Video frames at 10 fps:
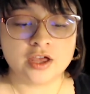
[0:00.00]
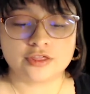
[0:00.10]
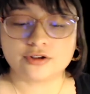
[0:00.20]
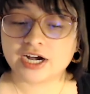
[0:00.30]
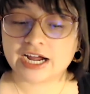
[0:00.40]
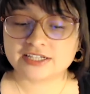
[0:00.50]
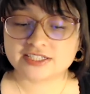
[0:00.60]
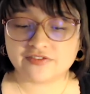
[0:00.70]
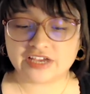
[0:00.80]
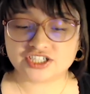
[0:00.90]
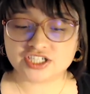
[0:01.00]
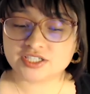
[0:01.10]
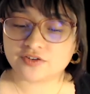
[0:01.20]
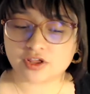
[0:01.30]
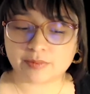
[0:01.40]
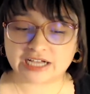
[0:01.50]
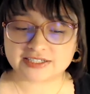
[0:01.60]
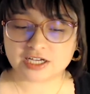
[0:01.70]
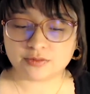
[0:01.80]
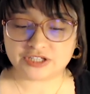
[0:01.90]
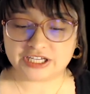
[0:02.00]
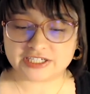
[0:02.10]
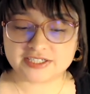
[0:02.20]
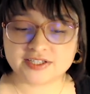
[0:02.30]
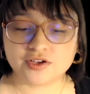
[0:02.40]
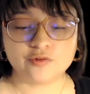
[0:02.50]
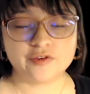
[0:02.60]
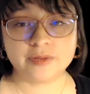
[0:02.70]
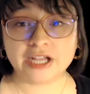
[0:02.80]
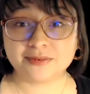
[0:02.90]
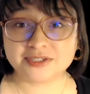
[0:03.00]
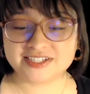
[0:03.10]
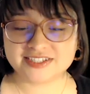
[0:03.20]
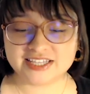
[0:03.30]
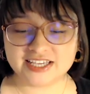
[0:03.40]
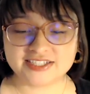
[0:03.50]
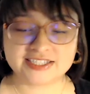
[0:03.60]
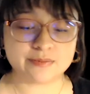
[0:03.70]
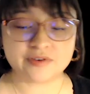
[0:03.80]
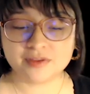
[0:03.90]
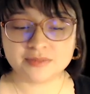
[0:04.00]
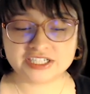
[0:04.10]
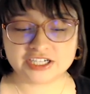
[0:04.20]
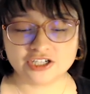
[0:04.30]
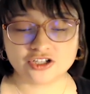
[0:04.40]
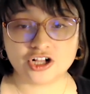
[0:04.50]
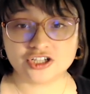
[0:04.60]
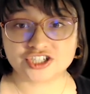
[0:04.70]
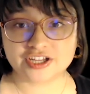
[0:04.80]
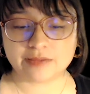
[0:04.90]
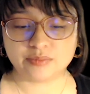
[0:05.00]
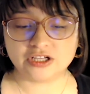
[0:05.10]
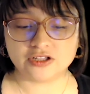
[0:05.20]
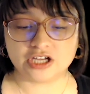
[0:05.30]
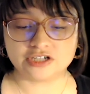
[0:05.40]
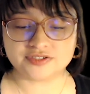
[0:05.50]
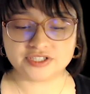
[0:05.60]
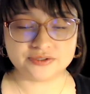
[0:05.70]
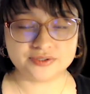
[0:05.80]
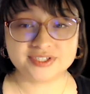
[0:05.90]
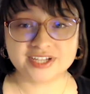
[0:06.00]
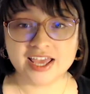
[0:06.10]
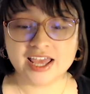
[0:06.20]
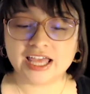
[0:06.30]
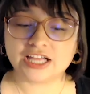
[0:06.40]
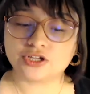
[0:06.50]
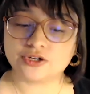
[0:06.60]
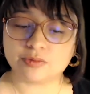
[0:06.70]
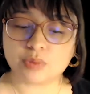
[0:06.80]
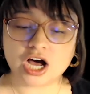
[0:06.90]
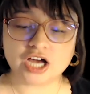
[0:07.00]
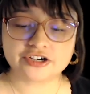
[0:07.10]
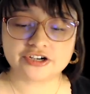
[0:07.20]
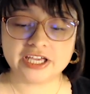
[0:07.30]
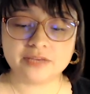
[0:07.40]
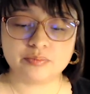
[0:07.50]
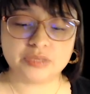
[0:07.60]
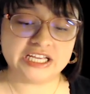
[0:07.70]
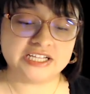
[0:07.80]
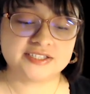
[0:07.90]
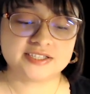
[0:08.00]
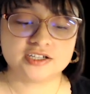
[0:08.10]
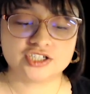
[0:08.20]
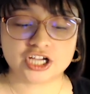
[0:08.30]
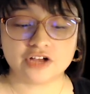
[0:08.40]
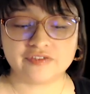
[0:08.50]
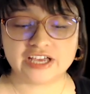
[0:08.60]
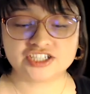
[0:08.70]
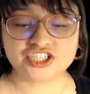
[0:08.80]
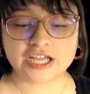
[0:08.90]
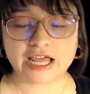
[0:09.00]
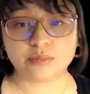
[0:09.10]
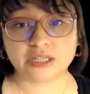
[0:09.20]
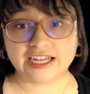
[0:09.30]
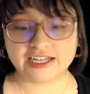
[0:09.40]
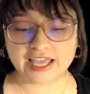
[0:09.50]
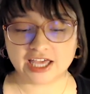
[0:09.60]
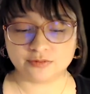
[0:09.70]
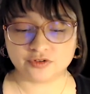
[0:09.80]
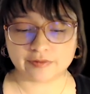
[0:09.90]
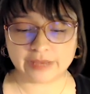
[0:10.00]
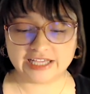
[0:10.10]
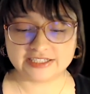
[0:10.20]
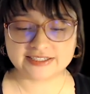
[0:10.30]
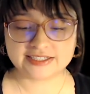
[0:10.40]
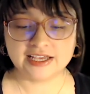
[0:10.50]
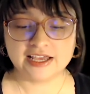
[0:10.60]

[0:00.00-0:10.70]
Through our excavations over the past couple years, we've been able to see some of the material culture that Bicolanos used, including pottery, beads, shellfish, and plant and animal remains.